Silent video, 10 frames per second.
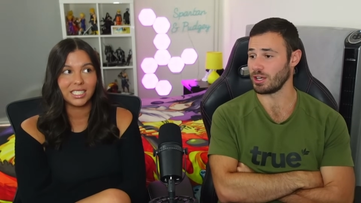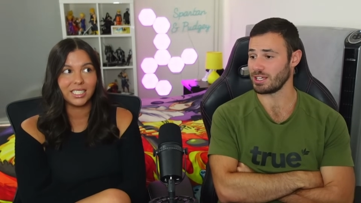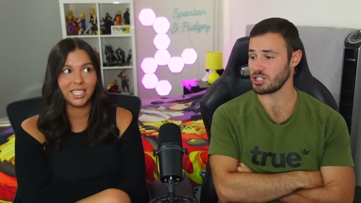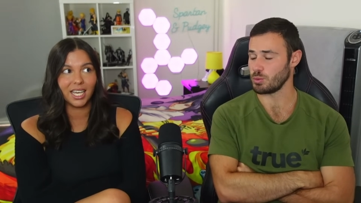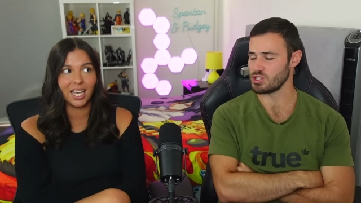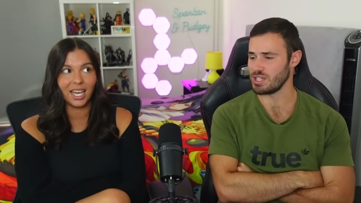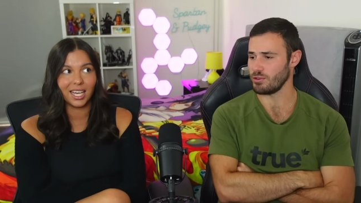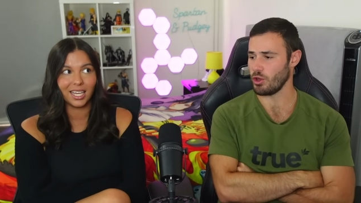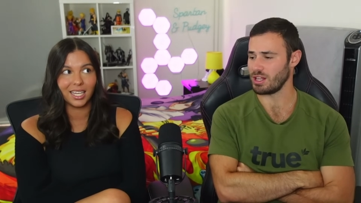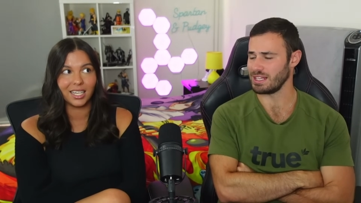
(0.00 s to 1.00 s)
Speaker 1: like it just wasn't
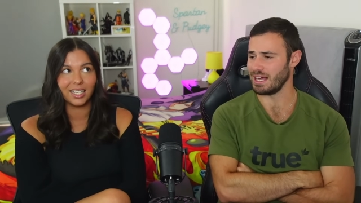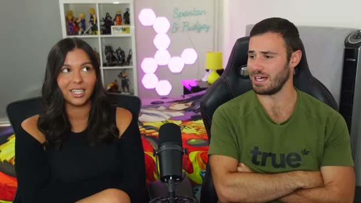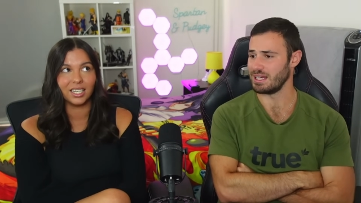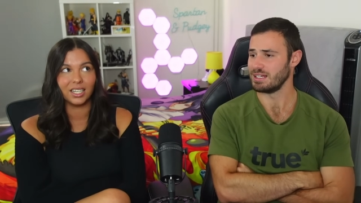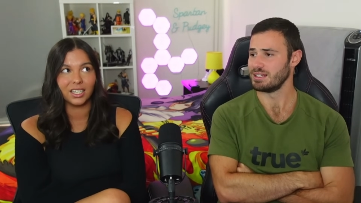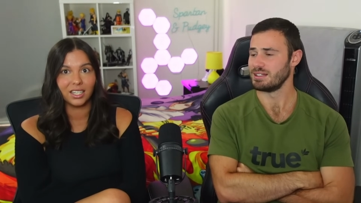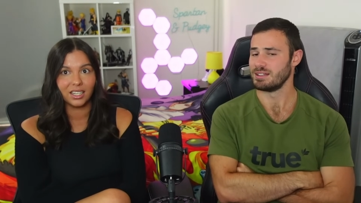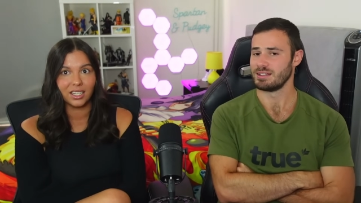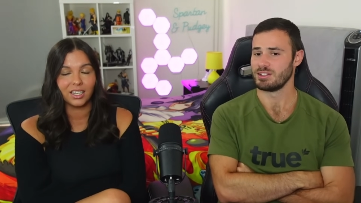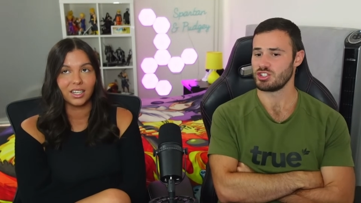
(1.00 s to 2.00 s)
giving her clear.
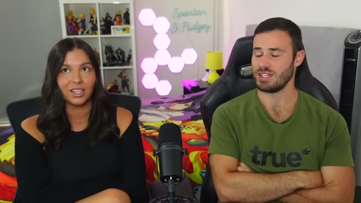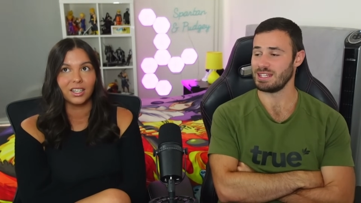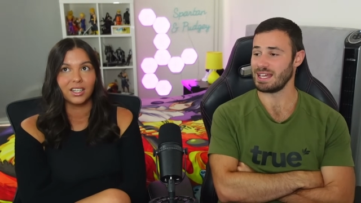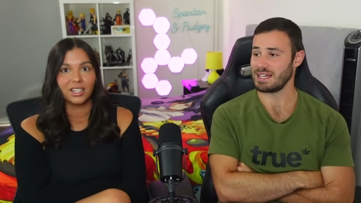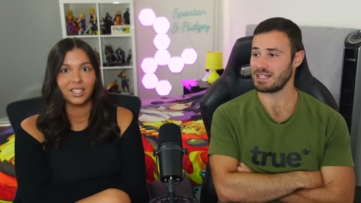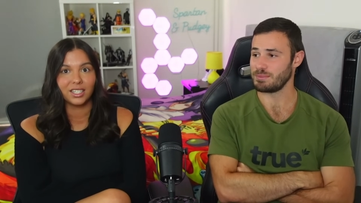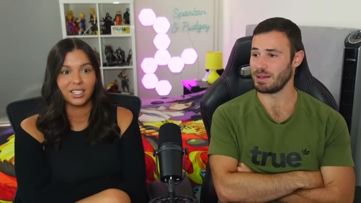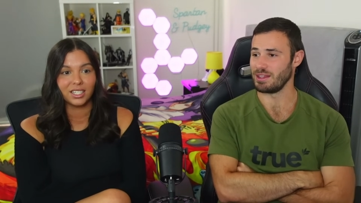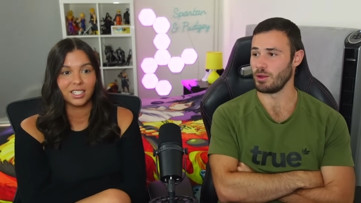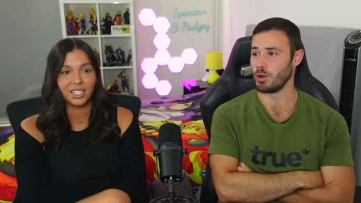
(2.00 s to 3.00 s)
She needed that,
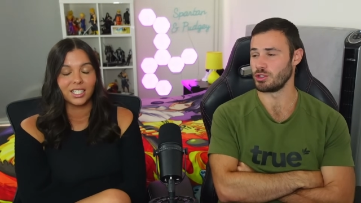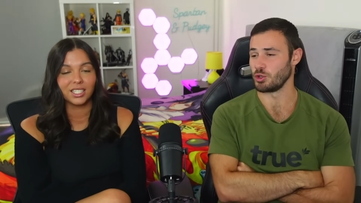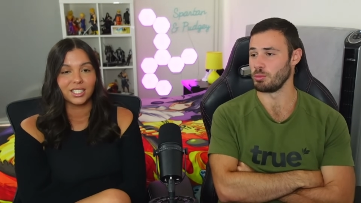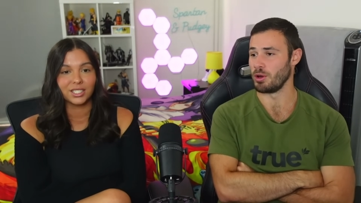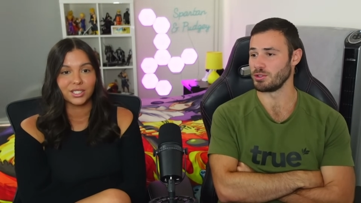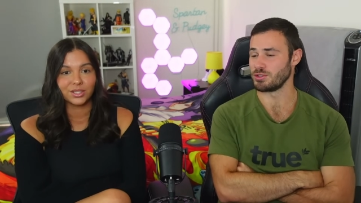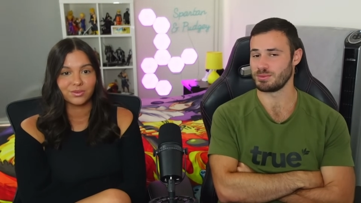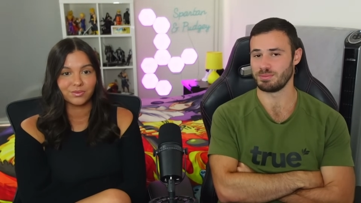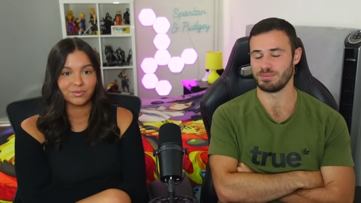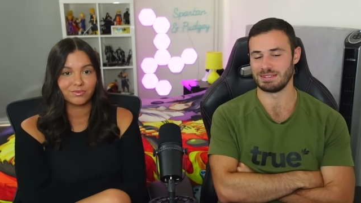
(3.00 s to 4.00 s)
but it's almost
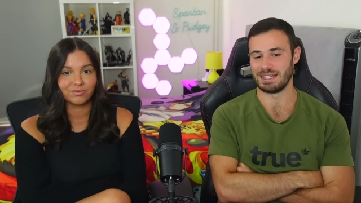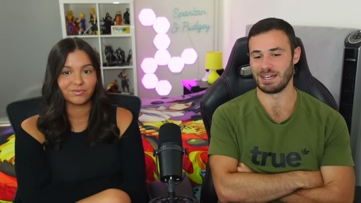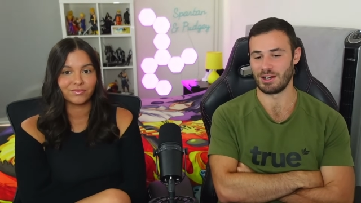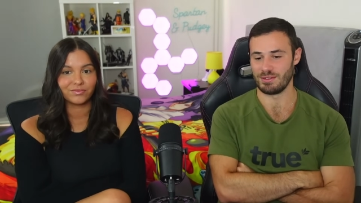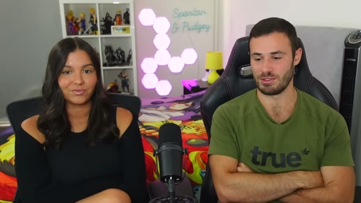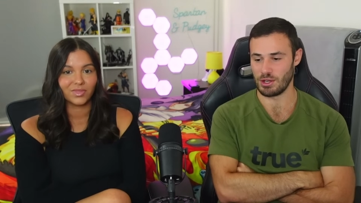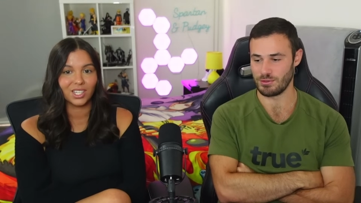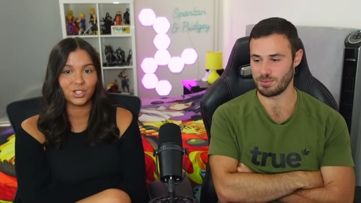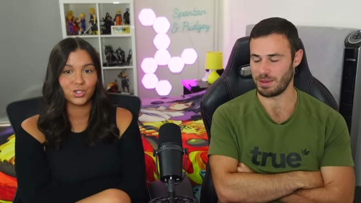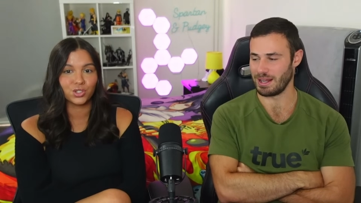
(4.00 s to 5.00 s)
yeah. I don't even know if
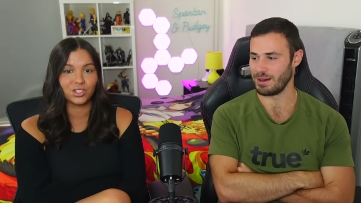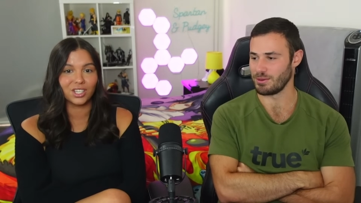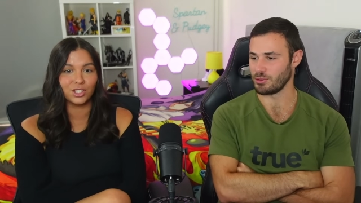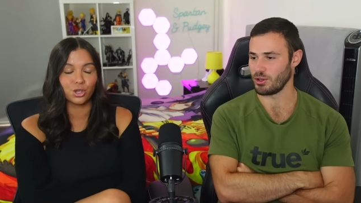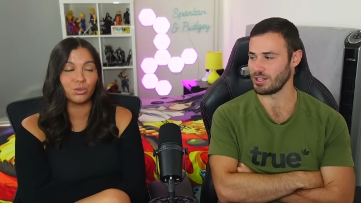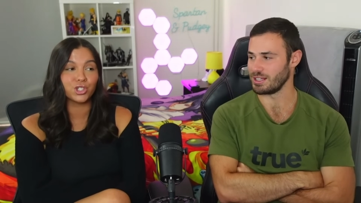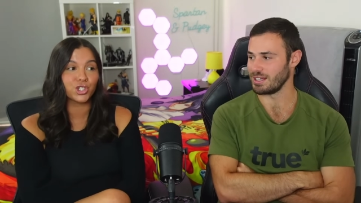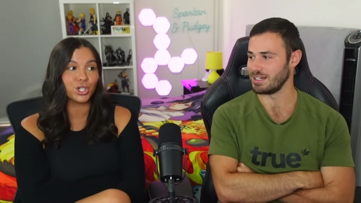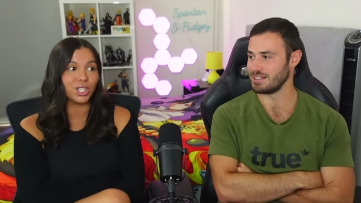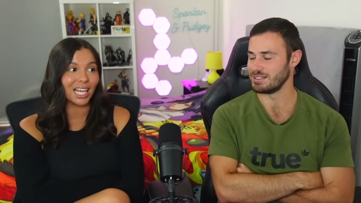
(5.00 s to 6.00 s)
it's better. It's, it's almost
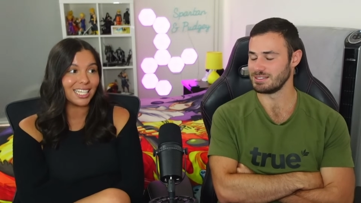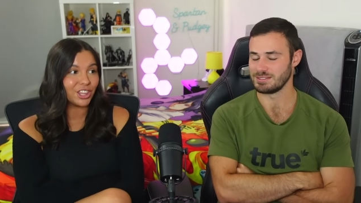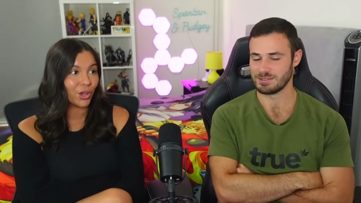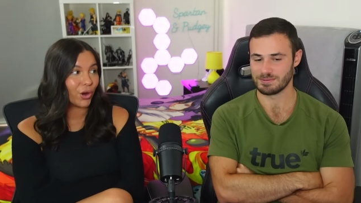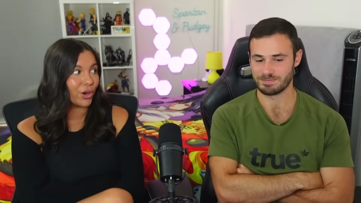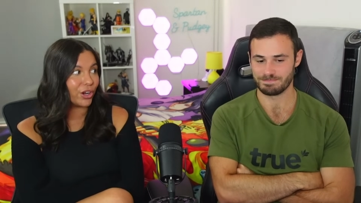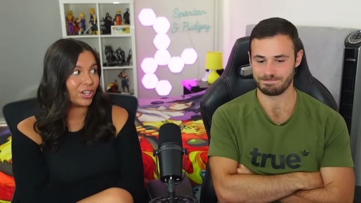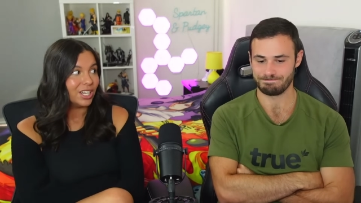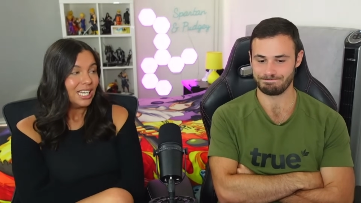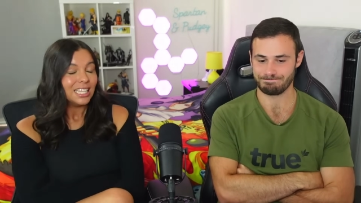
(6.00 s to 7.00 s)
clear. too
Speaker 2: late though,
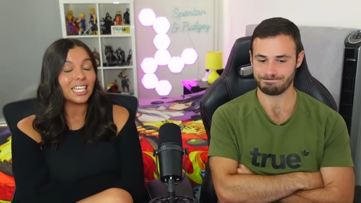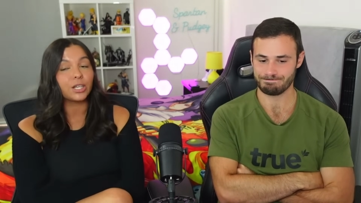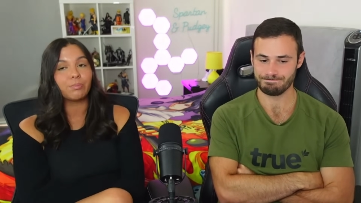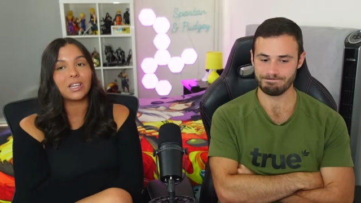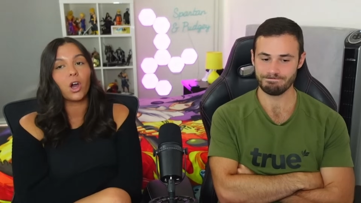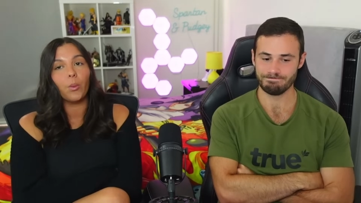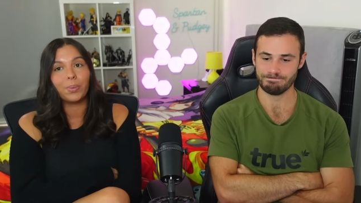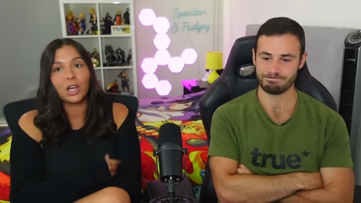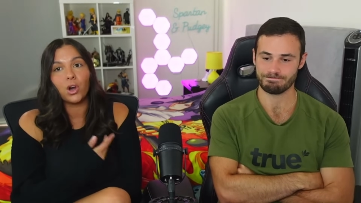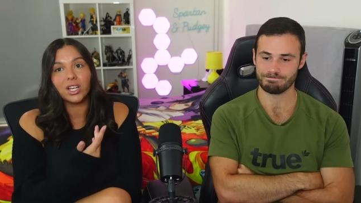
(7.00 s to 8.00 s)
like because
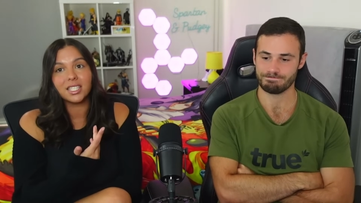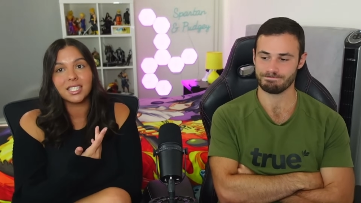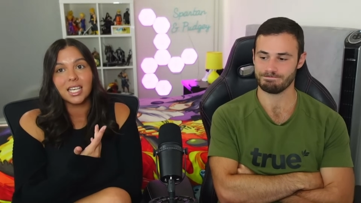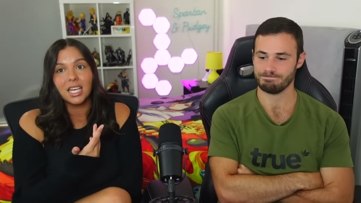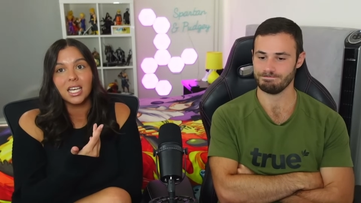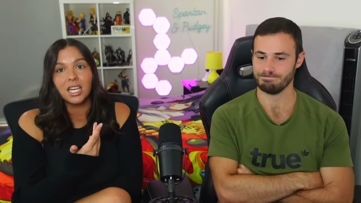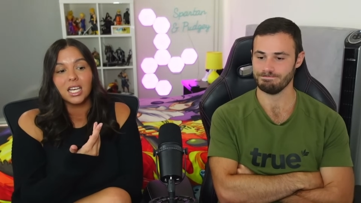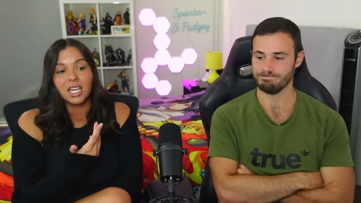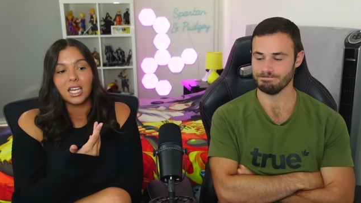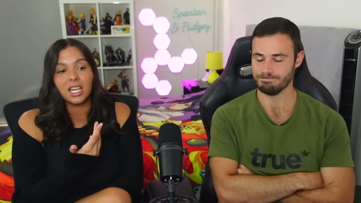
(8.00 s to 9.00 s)
because
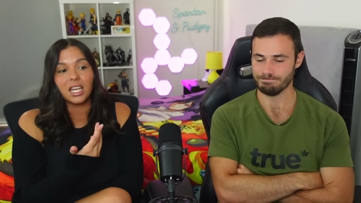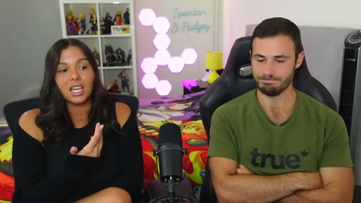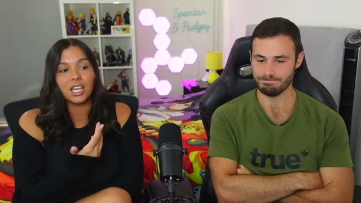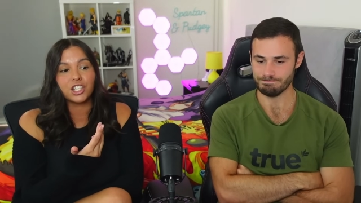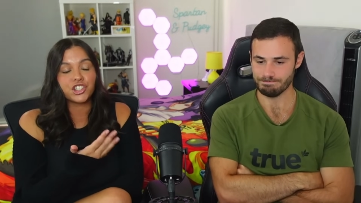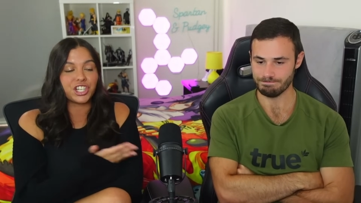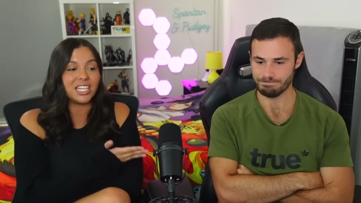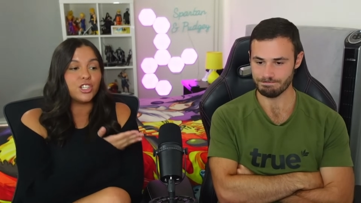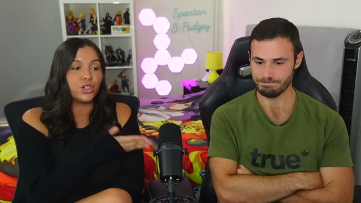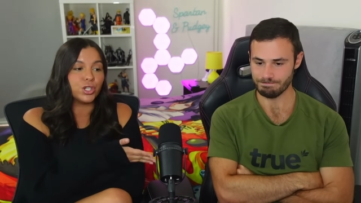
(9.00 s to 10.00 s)

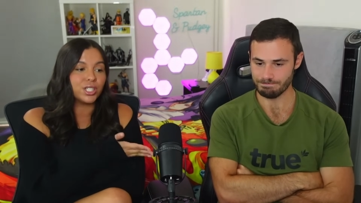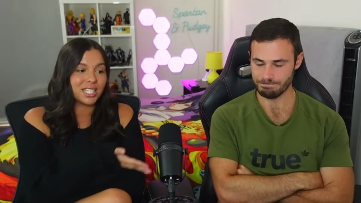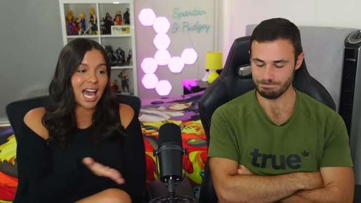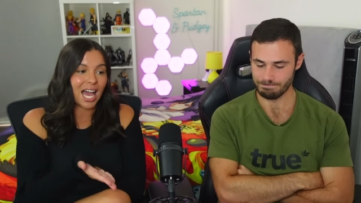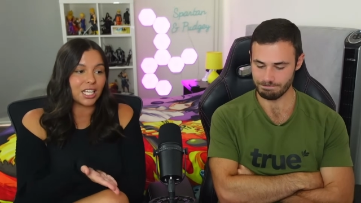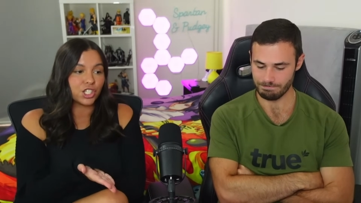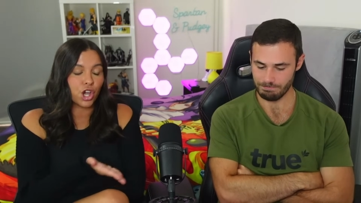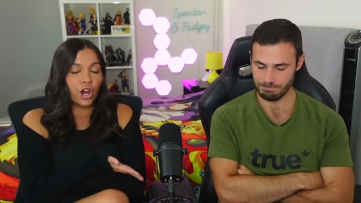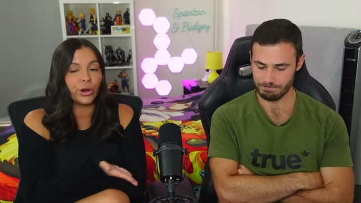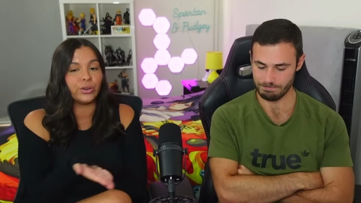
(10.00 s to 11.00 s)
she used that to
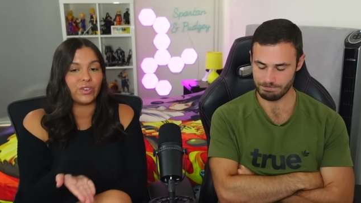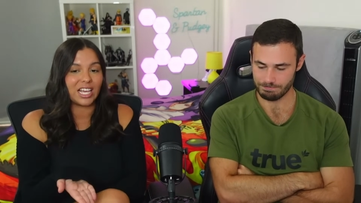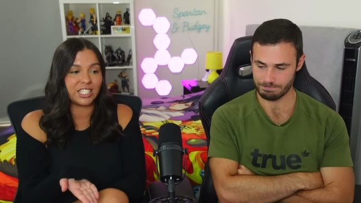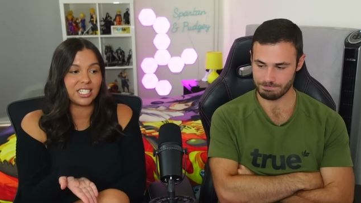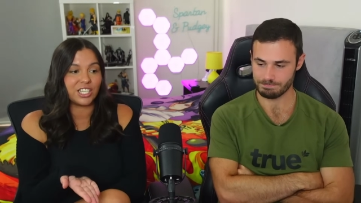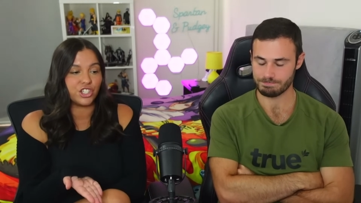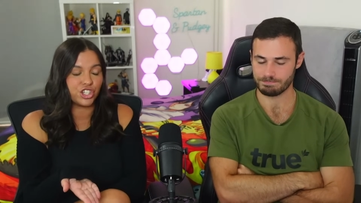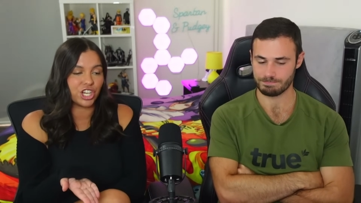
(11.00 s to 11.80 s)
her advantage.